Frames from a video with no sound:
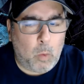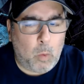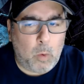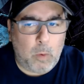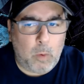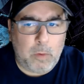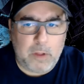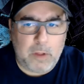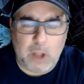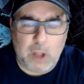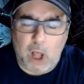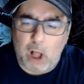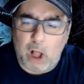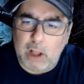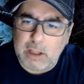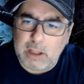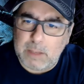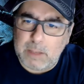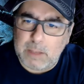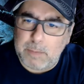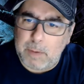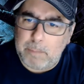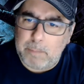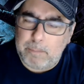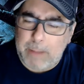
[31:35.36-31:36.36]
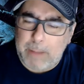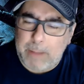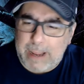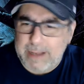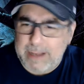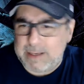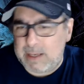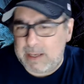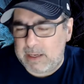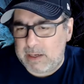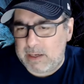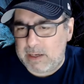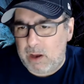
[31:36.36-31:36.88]
the ultimate
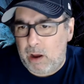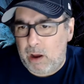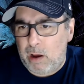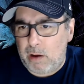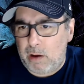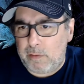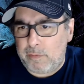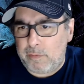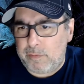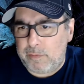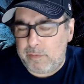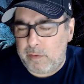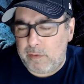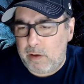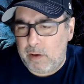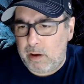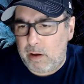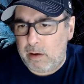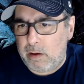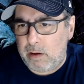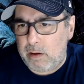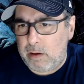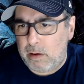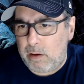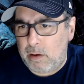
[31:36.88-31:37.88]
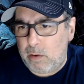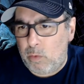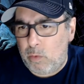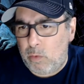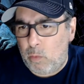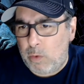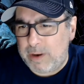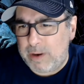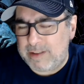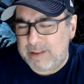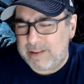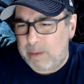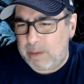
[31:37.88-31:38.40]
basis of
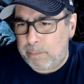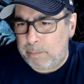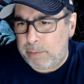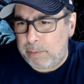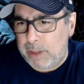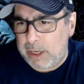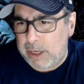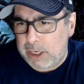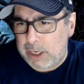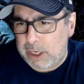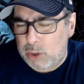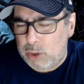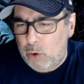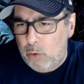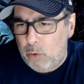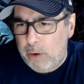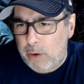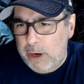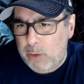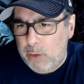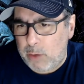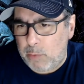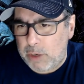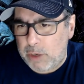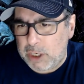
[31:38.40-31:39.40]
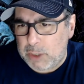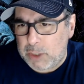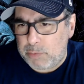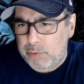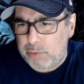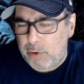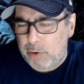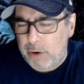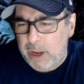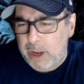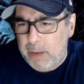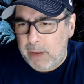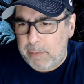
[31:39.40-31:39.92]
what is obligatory and what is
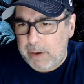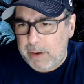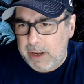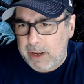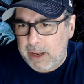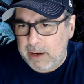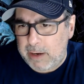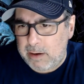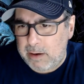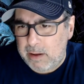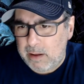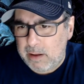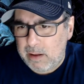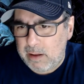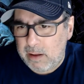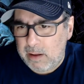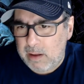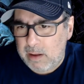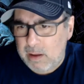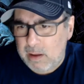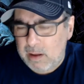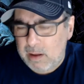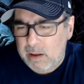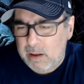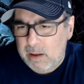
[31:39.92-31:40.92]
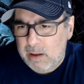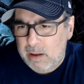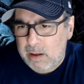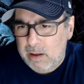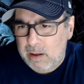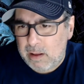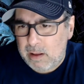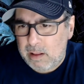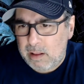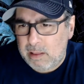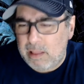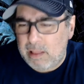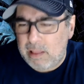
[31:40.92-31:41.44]
prohibited
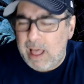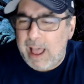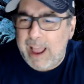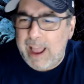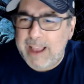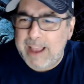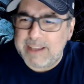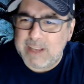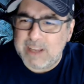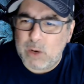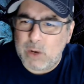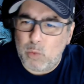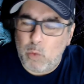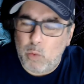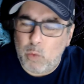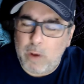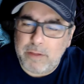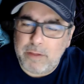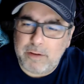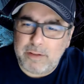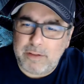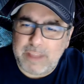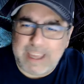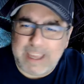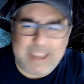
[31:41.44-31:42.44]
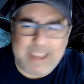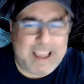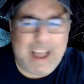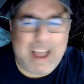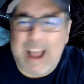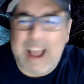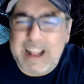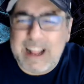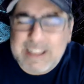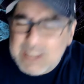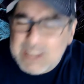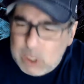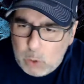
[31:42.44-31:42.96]
lies in whether the
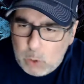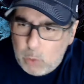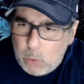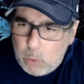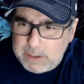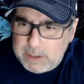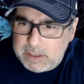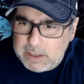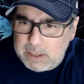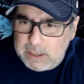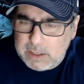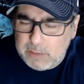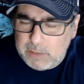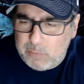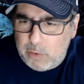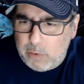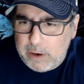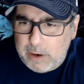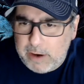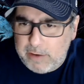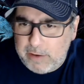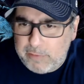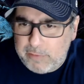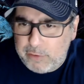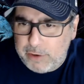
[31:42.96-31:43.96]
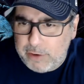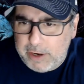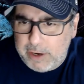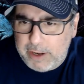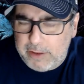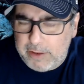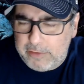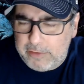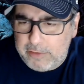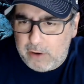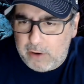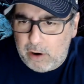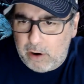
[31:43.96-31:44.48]
consequences of whatever it
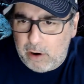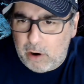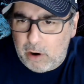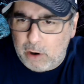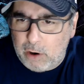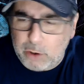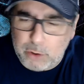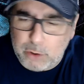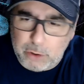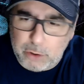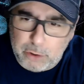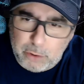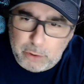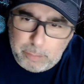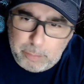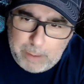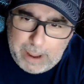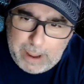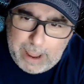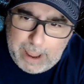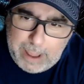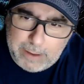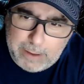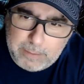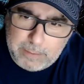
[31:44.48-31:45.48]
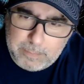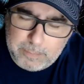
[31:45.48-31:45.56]
is are good or bad.